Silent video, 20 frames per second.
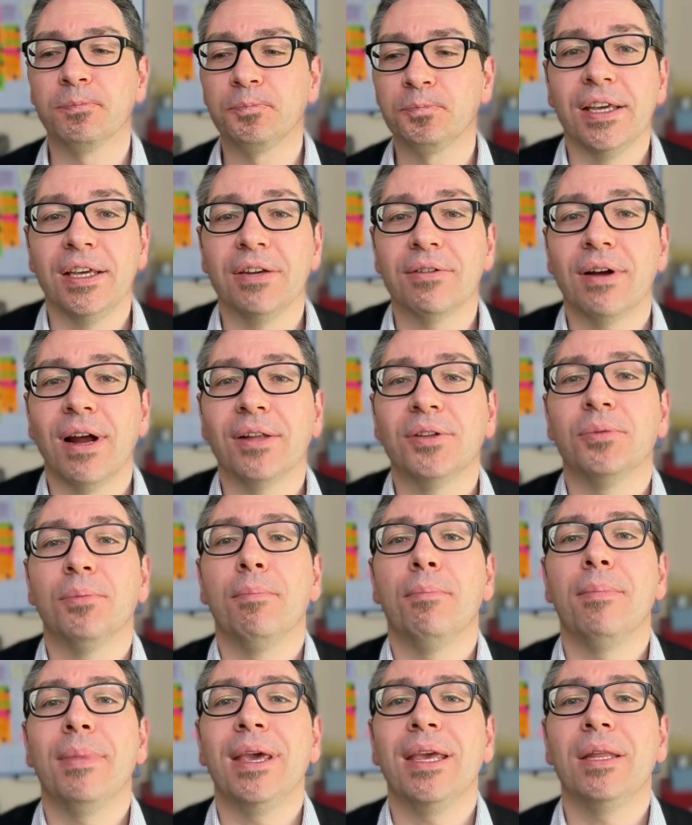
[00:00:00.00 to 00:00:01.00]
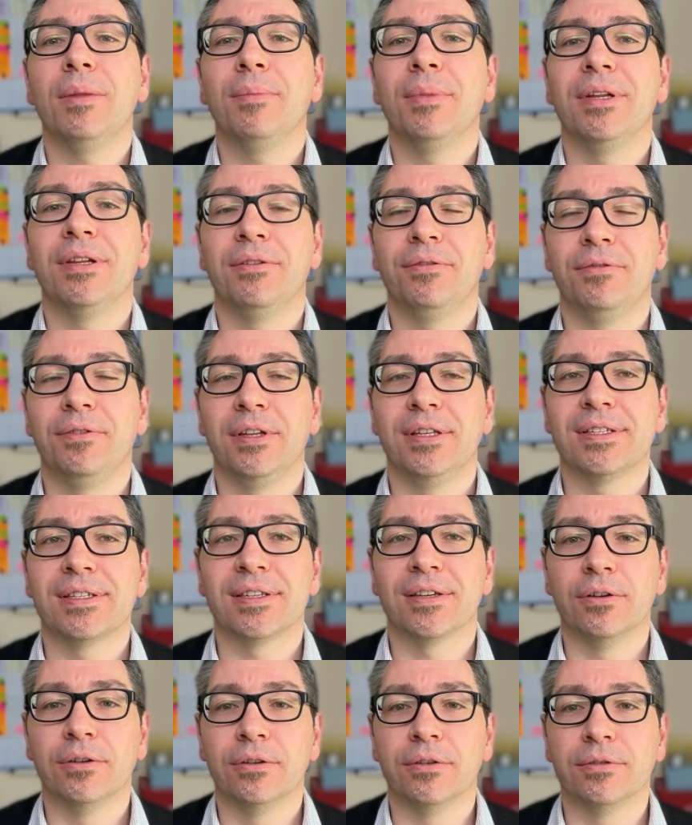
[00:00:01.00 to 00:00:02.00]
Here are the main
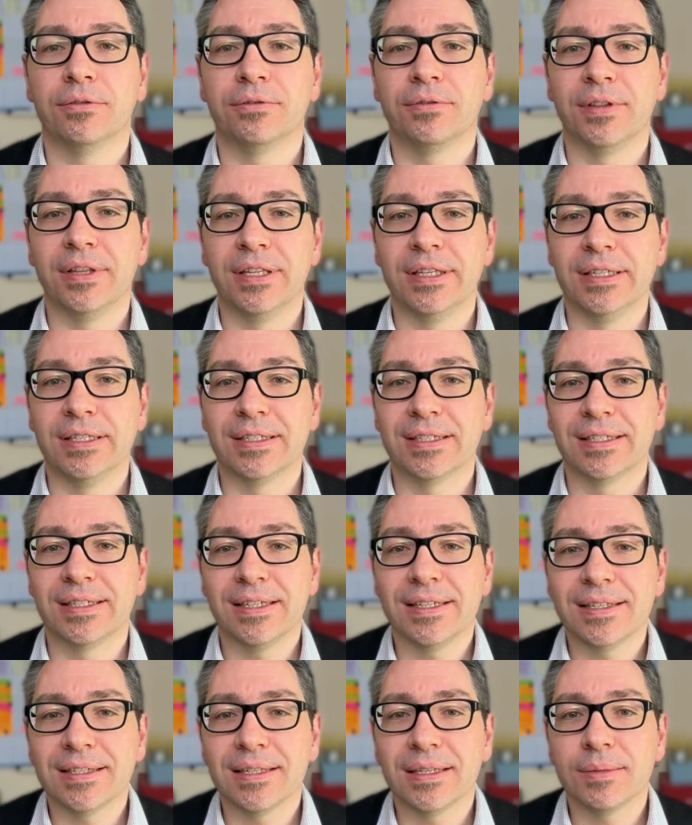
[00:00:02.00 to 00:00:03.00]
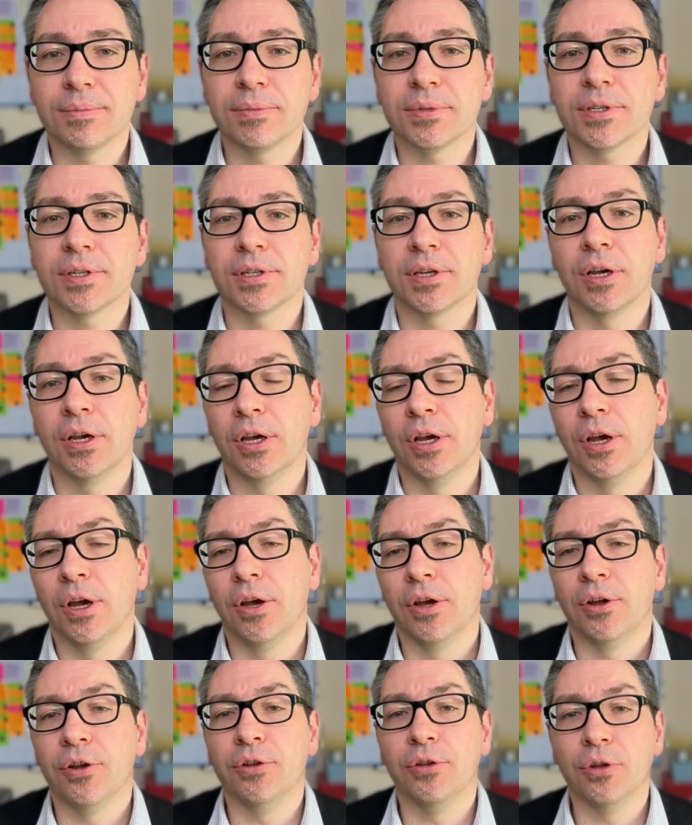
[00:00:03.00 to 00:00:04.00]
benefits of these systems.
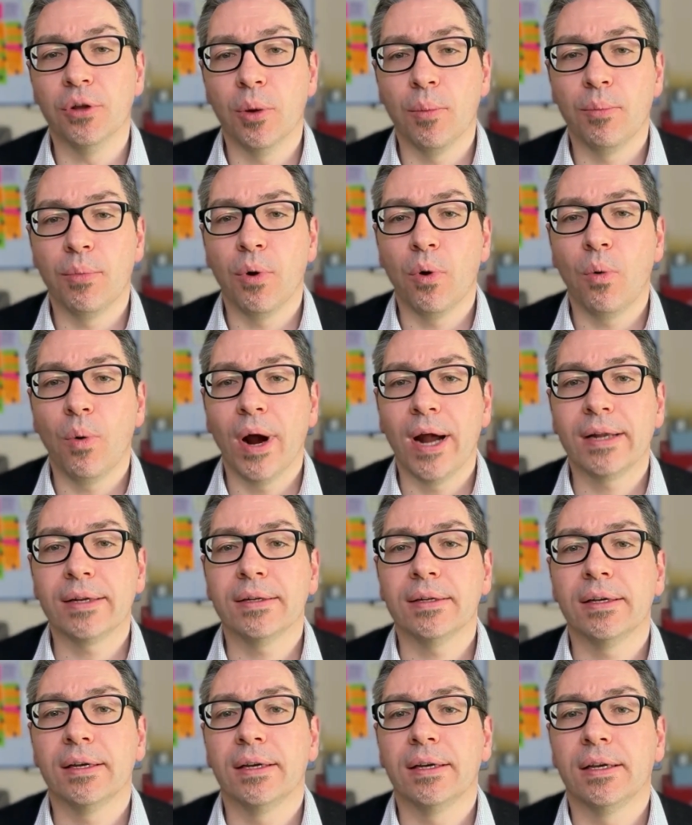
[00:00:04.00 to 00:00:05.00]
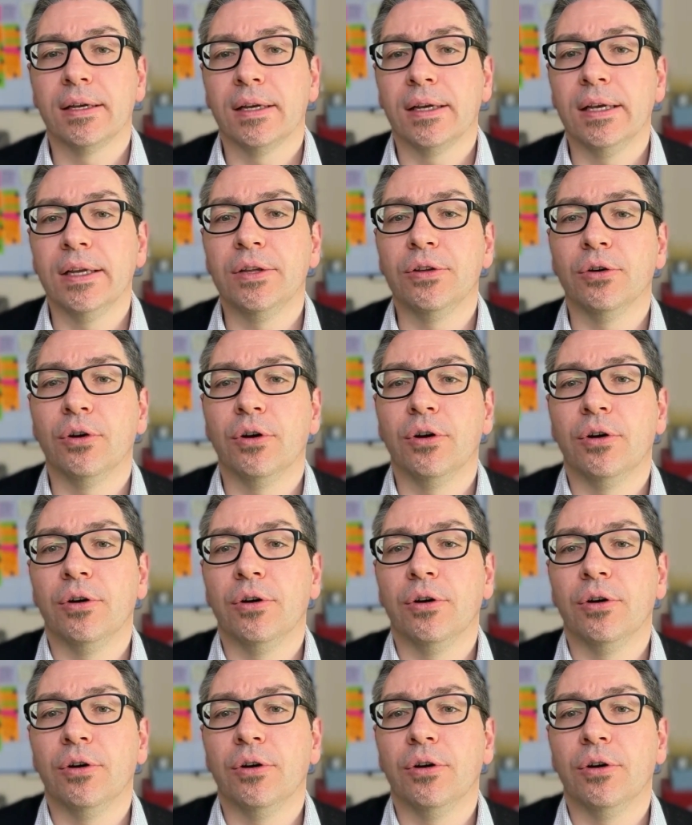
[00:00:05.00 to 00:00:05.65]
Number one, it